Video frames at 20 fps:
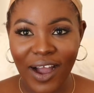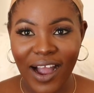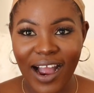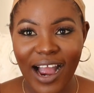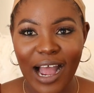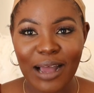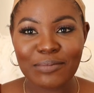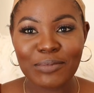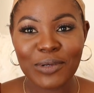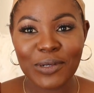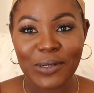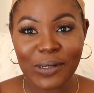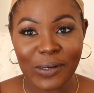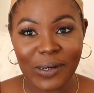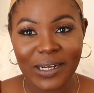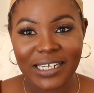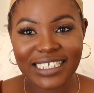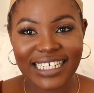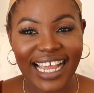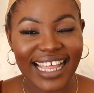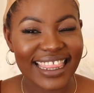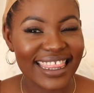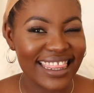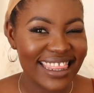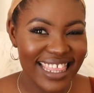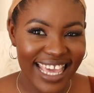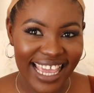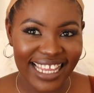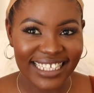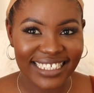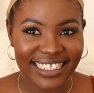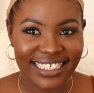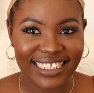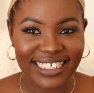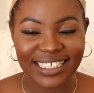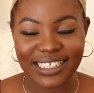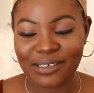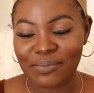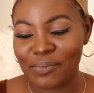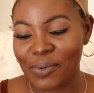far, I'm not that
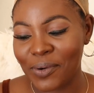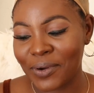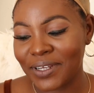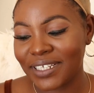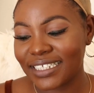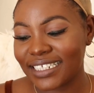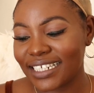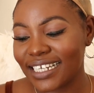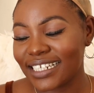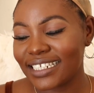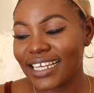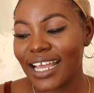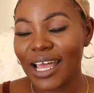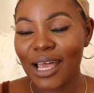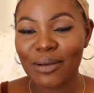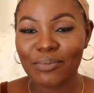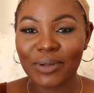disappointed,